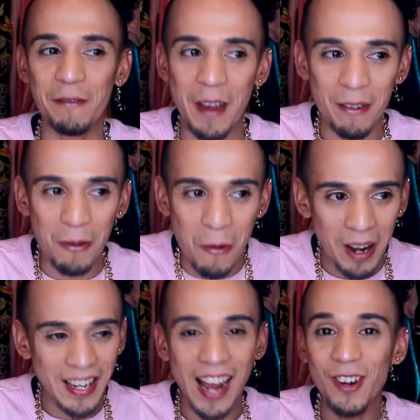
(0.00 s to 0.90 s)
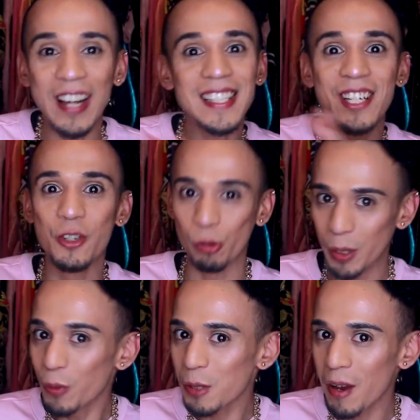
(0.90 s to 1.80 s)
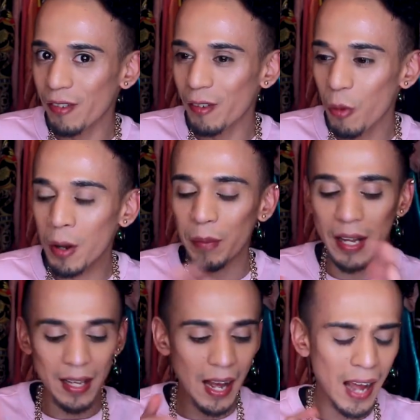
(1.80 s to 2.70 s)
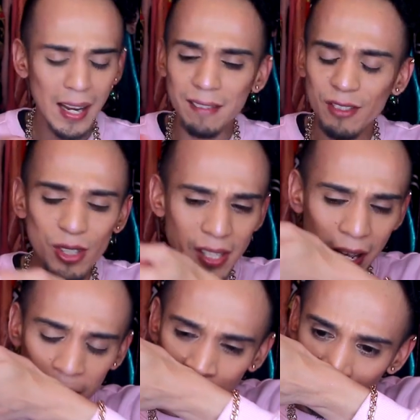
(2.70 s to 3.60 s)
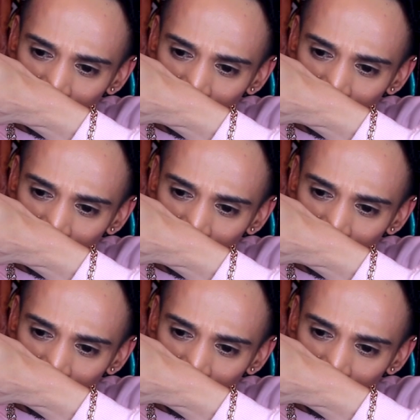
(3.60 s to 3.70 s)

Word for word: favorite one i know i said drip was my favorite one but i i have to say